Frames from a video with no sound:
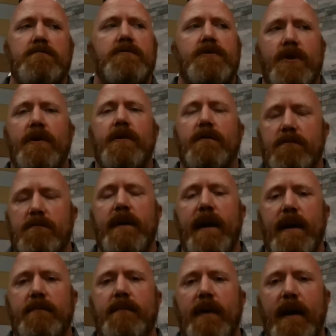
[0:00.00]
Sure, yeah,
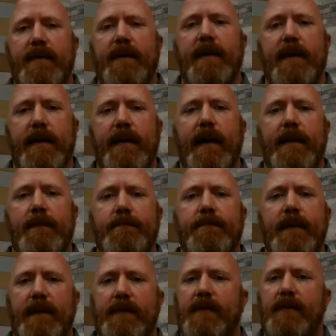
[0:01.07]
I think it can.
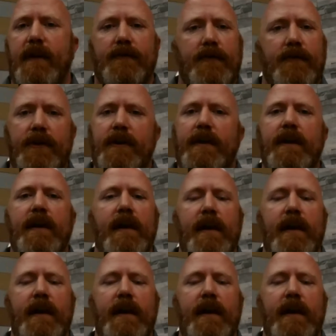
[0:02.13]
That's good.